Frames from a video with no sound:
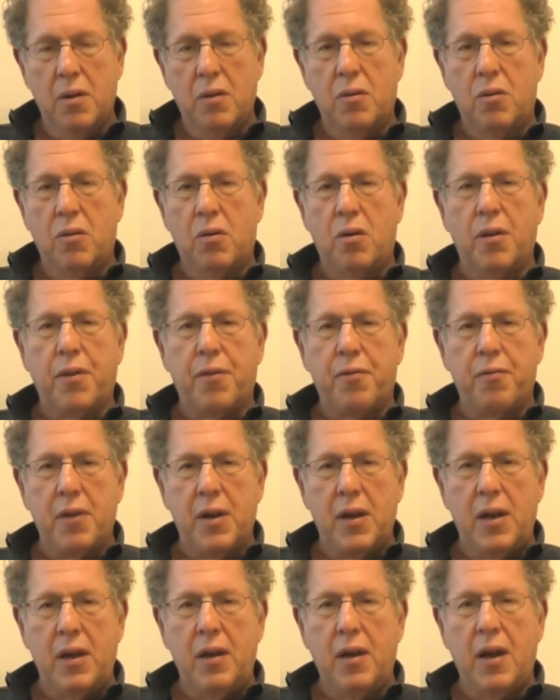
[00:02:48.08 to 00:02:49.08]
All
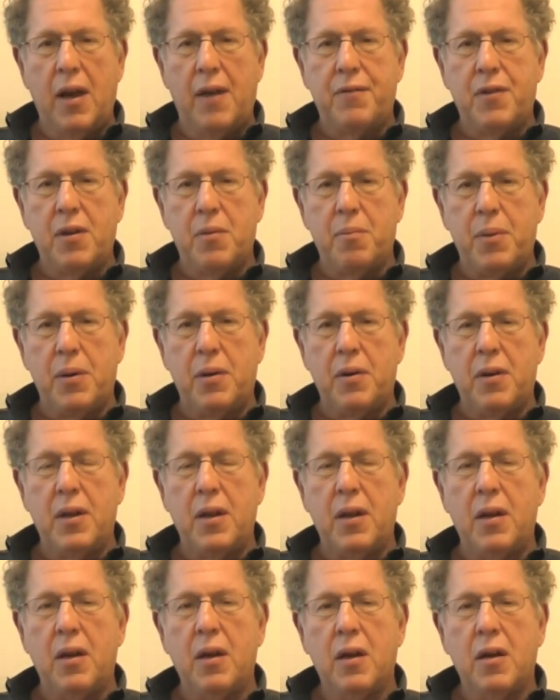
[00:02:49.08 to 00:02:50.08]
3 have the
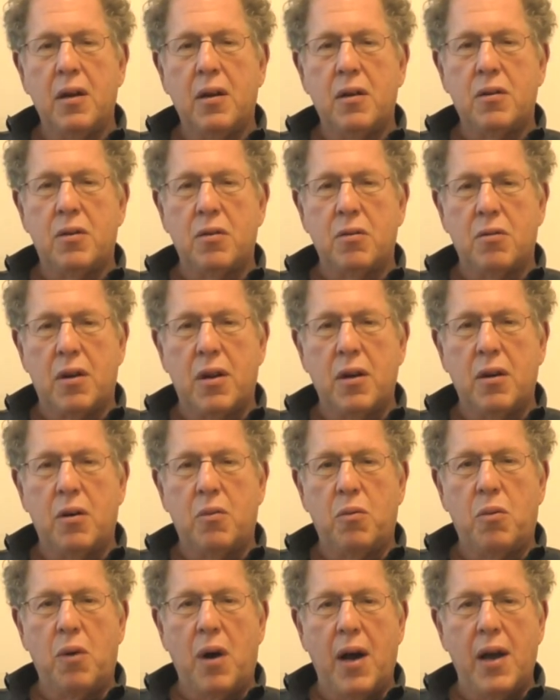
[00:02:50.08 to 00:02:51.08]
ability to kill
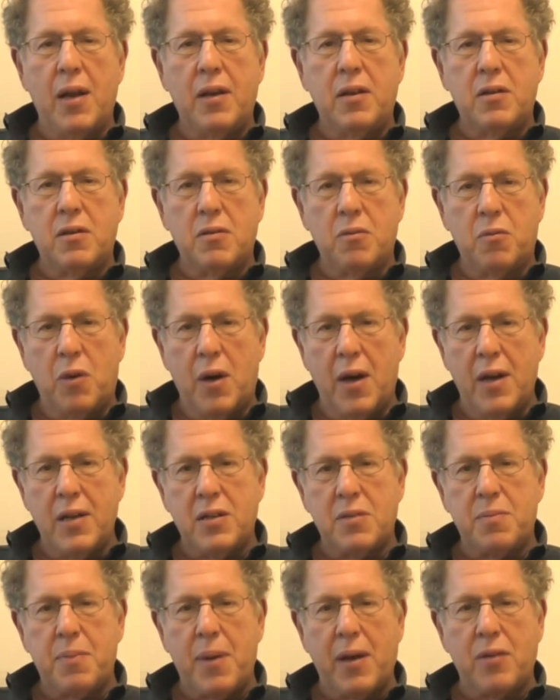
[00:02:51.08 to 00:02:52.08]
wide
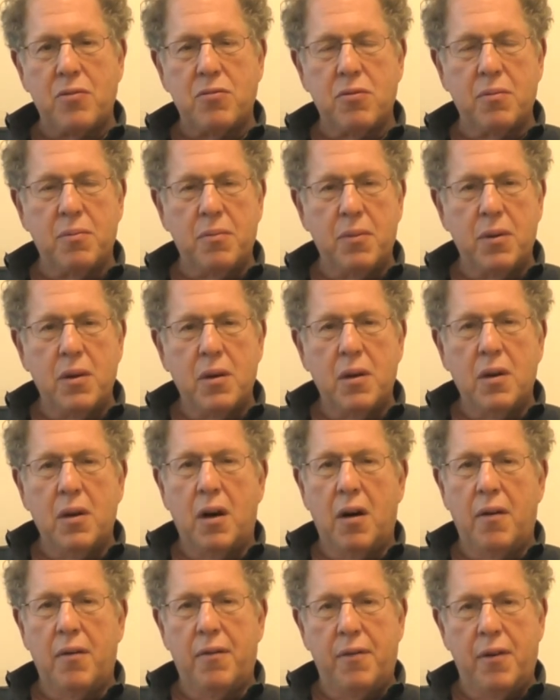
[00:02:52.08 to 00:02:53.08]
spectrum
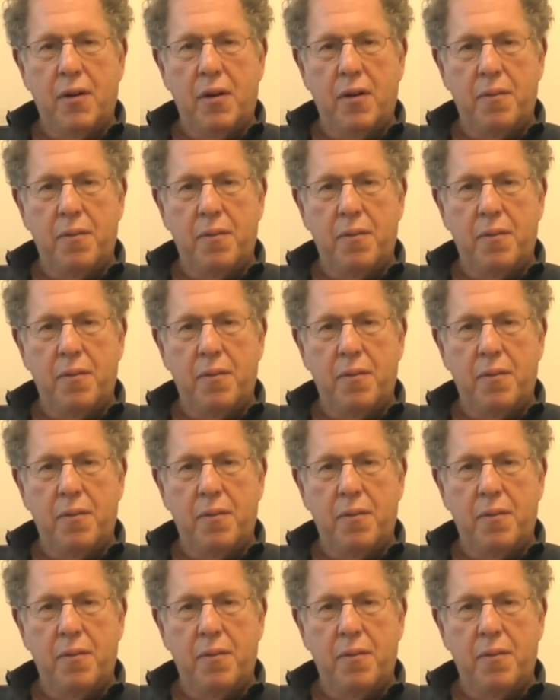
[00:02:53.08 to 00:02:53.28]
of